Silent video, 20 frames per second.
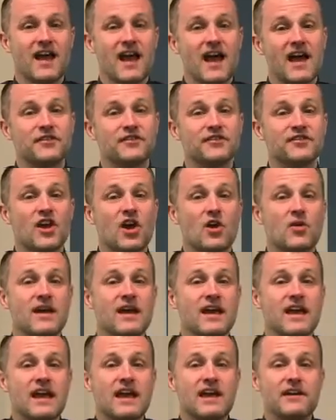And so,
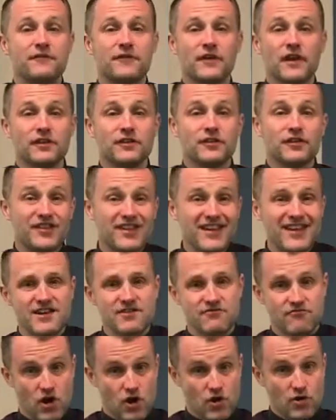if a
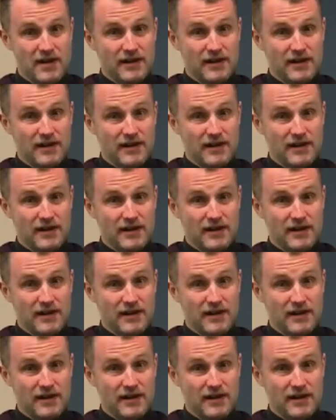zero,